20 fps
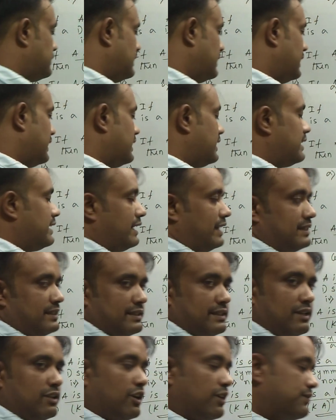there are
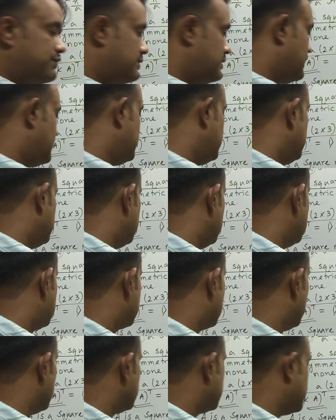another option which
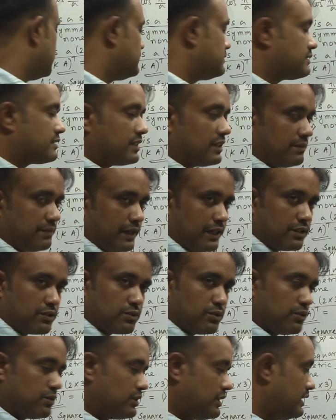contains 3 by
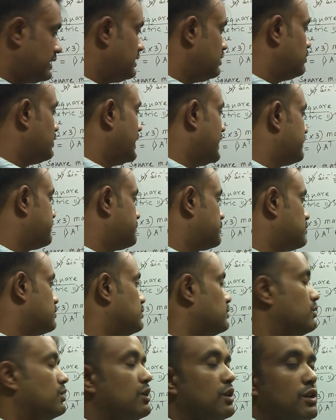2, then you have
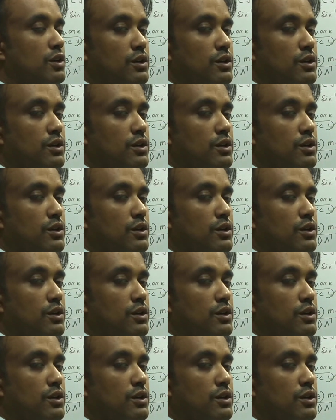to